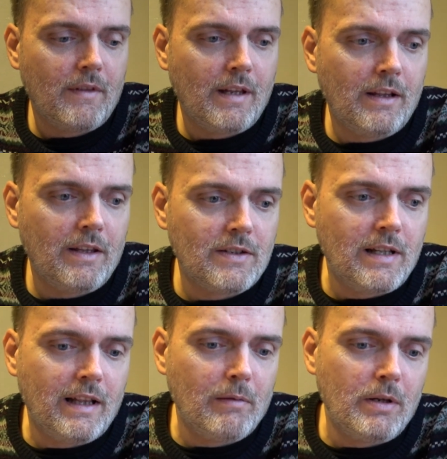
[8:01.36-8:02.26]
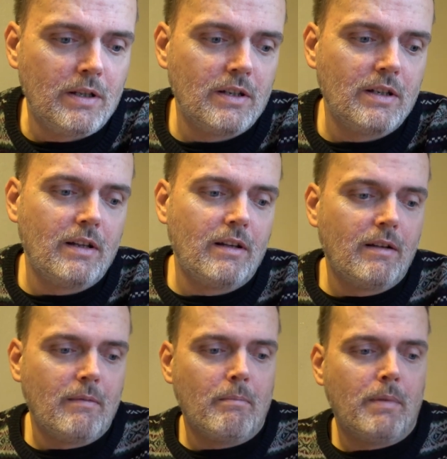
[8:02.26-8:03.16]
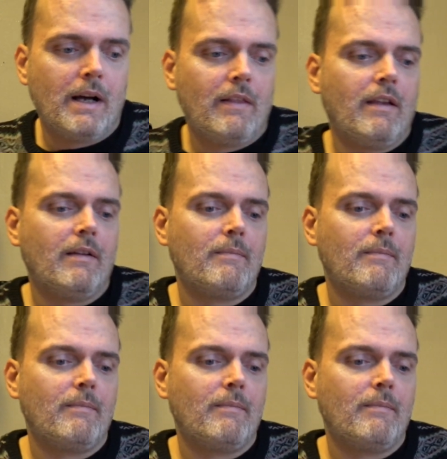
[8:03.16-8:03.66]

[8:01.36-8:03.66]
That is a little bit bad.